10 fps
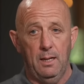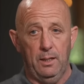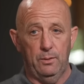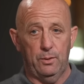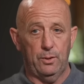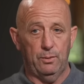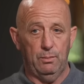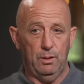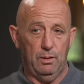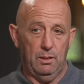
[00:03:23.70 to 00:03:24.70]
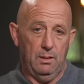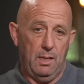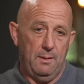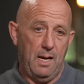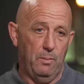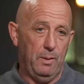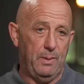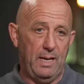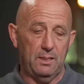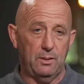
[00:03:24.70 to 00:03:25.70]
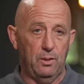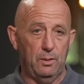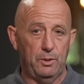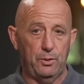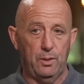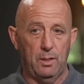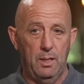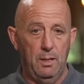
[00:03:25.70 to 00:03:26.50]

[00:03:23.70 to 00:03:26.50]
You know, so that'll be passed on, I'm sure.